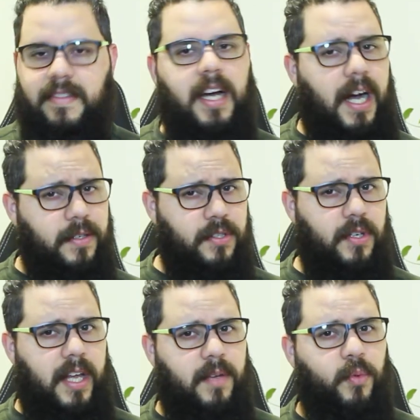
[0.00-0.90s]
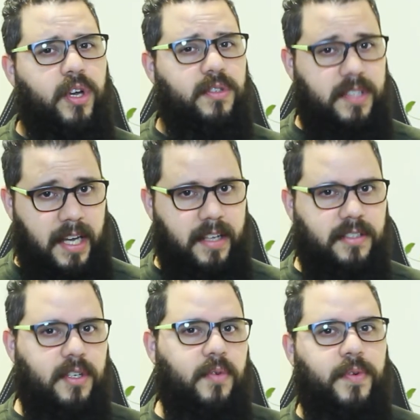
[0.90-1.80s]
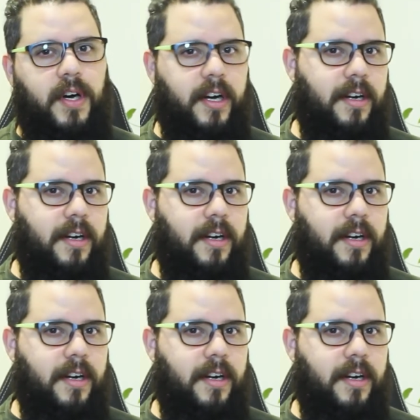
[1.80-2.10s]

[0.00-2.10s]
How do you like Buenos Aires so far?